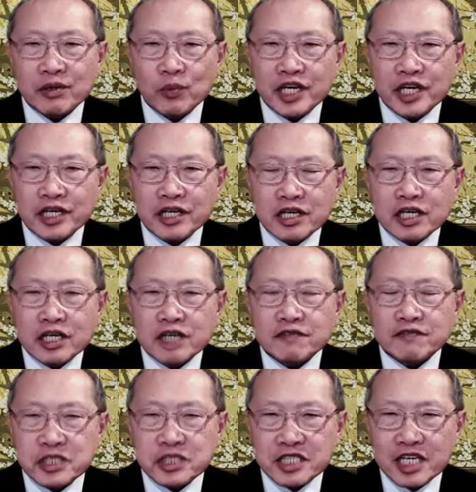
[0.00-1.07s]
a way of
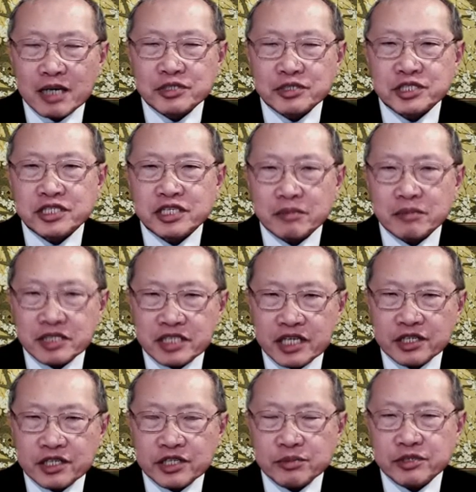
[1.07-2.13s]
establishing and
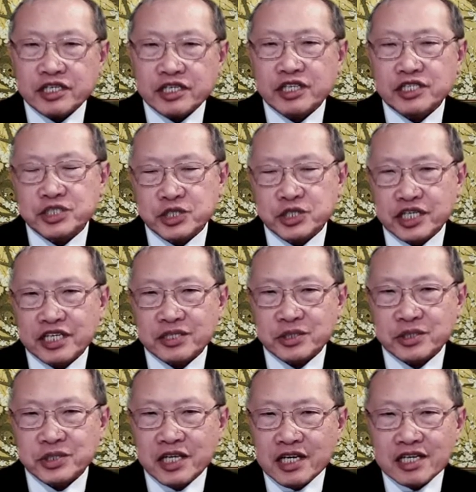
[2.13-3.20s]
maintaining communications channels.